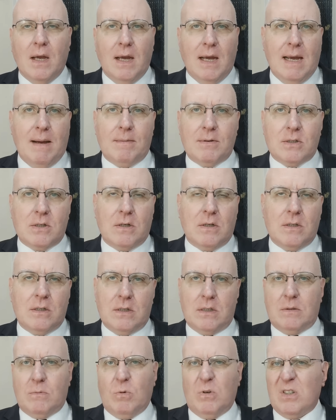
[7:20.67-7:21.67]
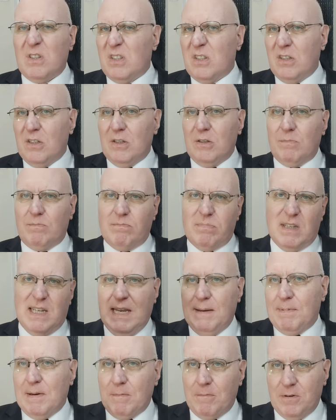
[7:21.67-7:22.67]
Amazon just wants to
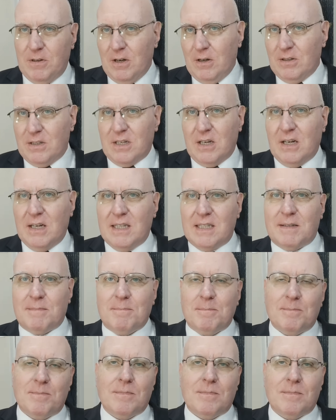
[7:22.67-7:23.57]
keep up with those guys.